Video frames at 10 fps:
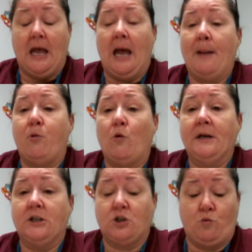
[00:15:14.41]
I
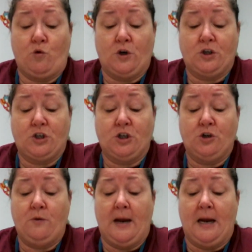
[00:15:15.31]
pointed toward
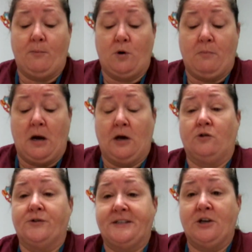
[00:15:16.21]
2 amber
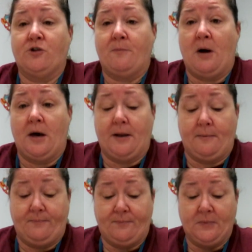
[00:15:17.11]
bottles near the bottom.